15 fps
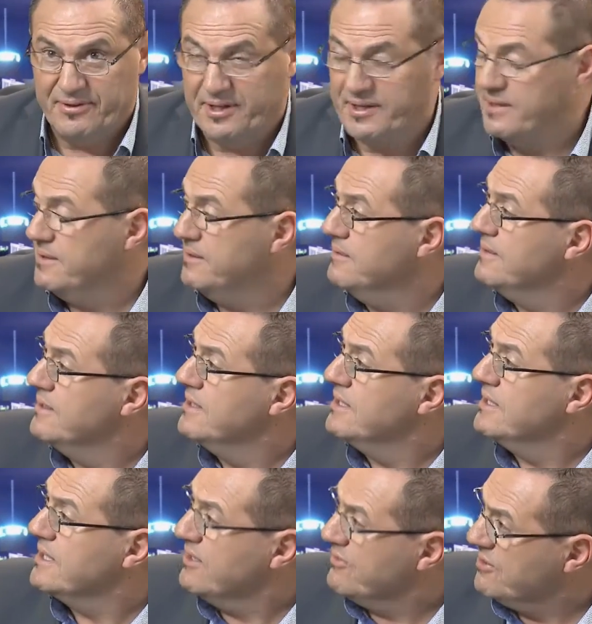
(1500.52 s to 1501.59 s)
that can
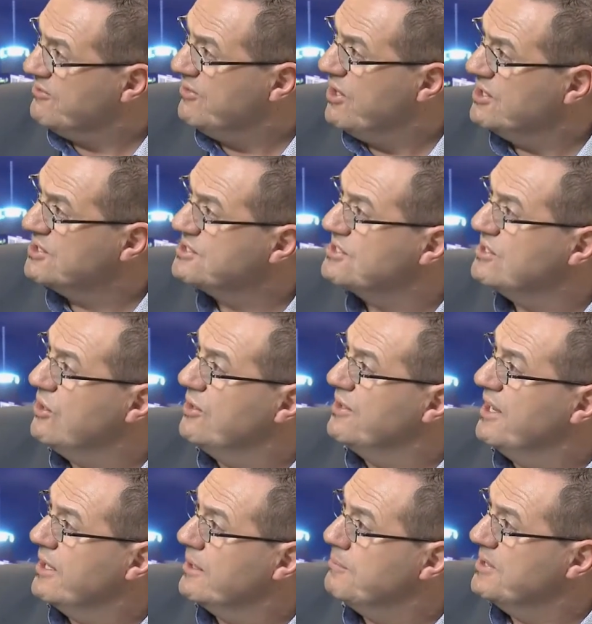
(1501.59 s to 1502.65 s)
give advice on
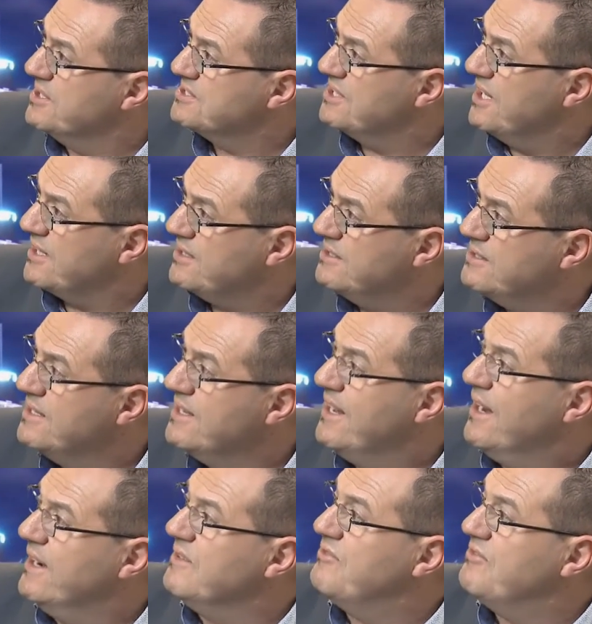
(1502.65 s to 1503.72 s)
how to best tackle it.
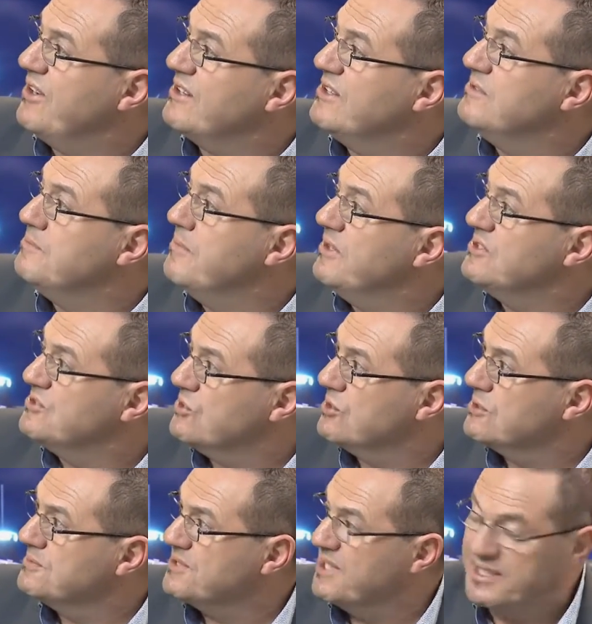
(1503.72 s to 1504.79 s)
And in fact, in many
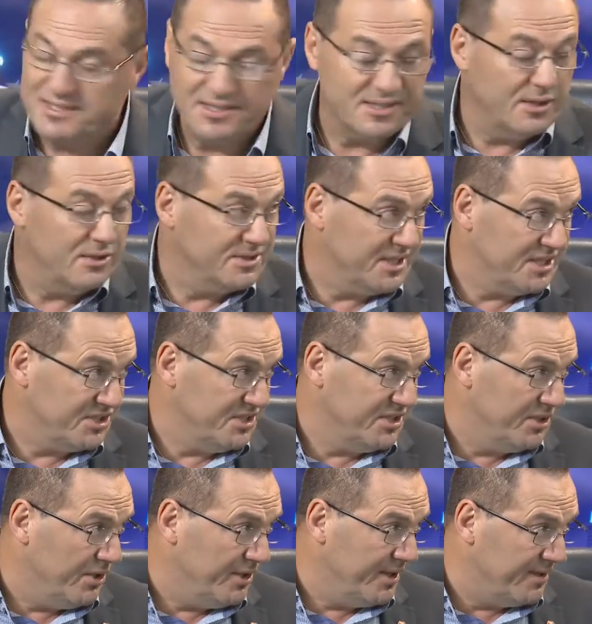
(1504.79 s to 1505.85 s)
circumstances, someone's actually
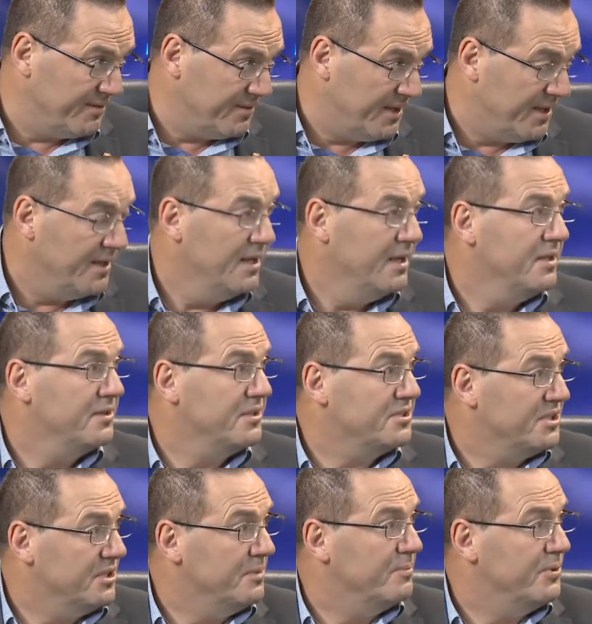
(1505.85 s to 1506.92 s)
gone out there to
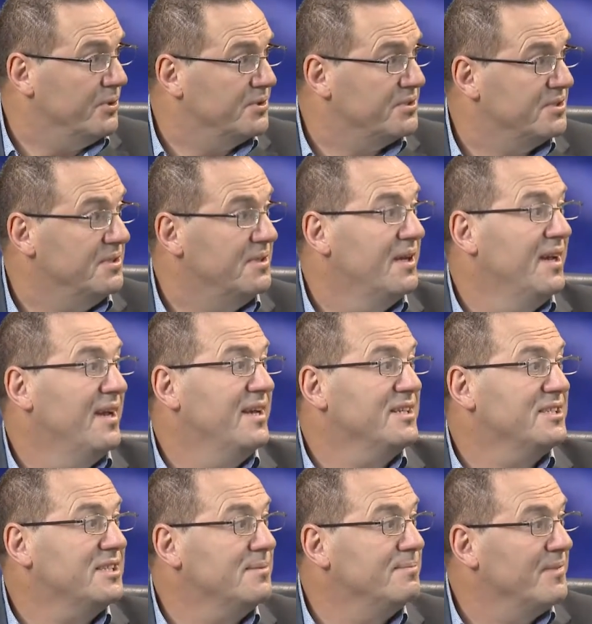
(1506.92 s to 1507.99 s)
see the person,
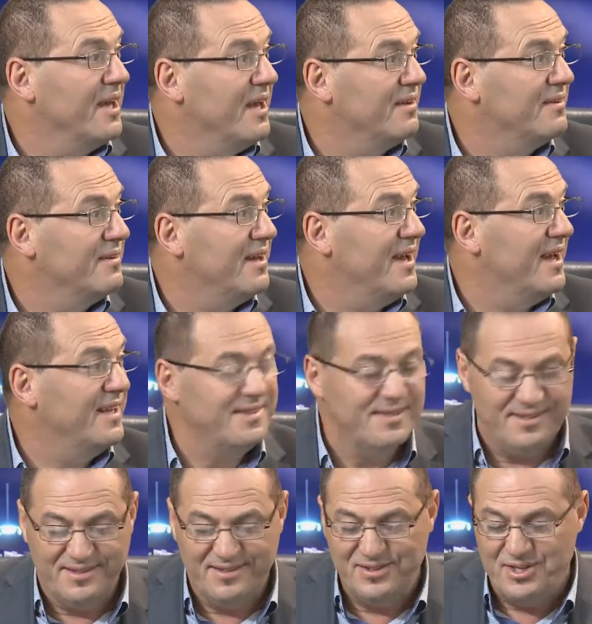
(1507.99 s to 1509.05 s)
sit them down
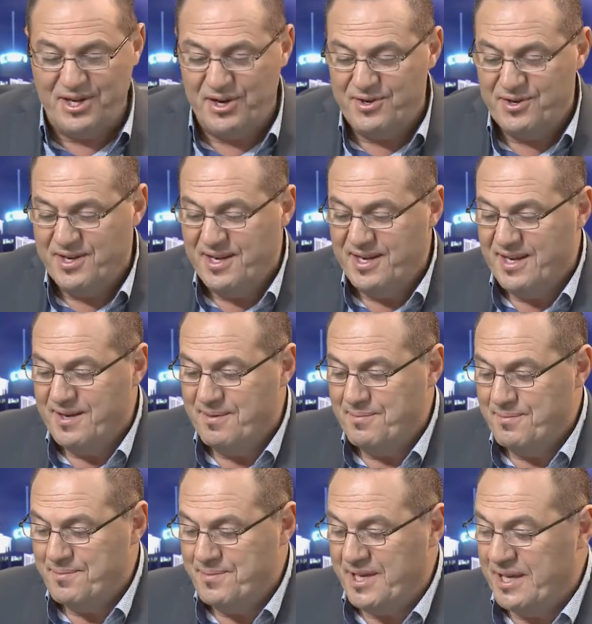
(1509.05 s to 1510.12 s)
and, you know,
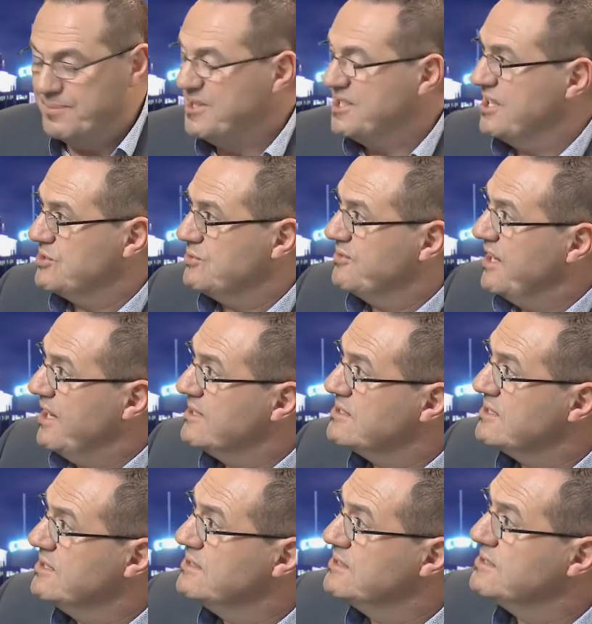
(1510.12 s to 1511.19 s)
get them in touch with
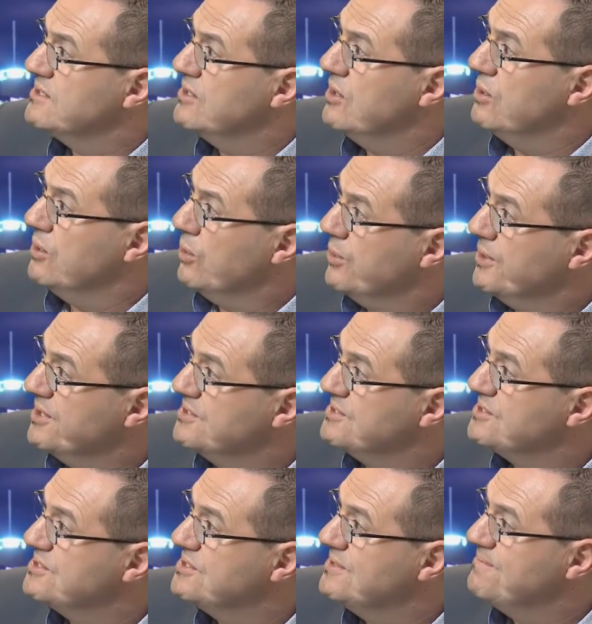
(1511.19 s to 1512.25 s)
counsellors,
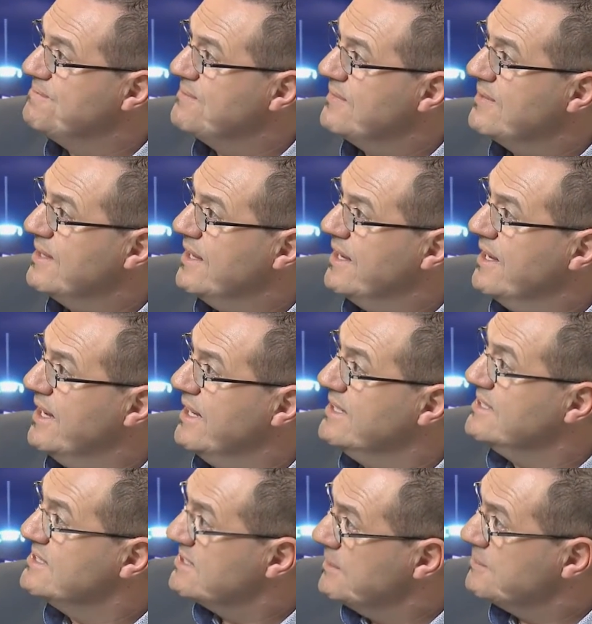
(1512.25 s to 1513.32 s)
lawyers, and
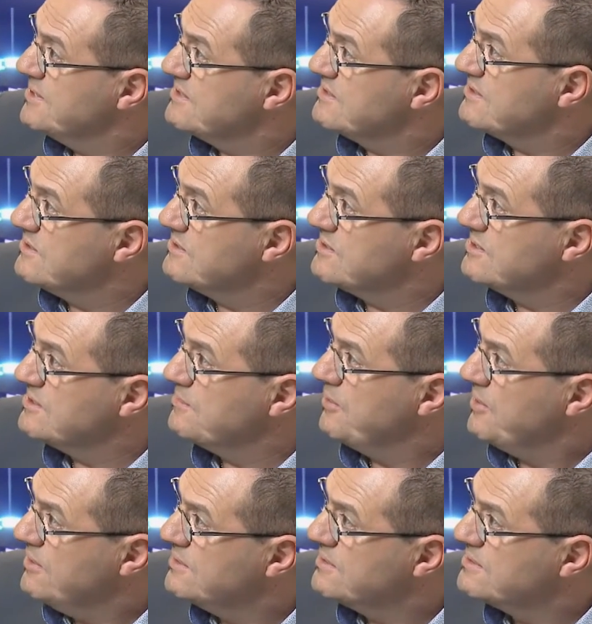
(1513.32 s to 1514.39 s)
in some instances, the
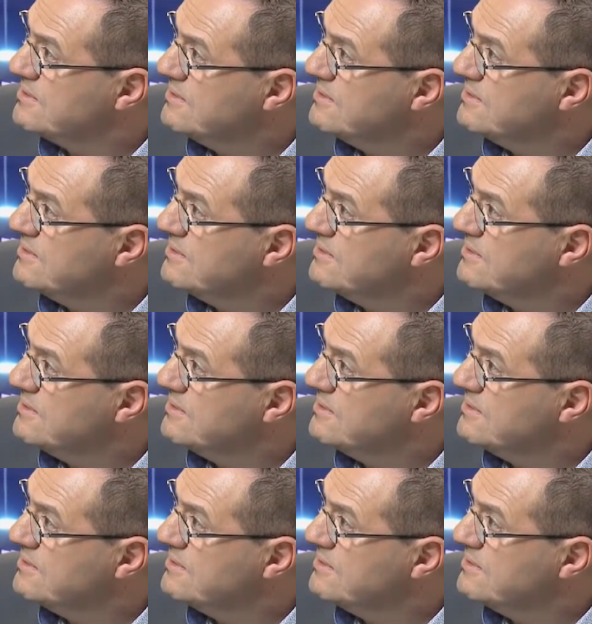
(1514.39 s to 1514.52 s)
police.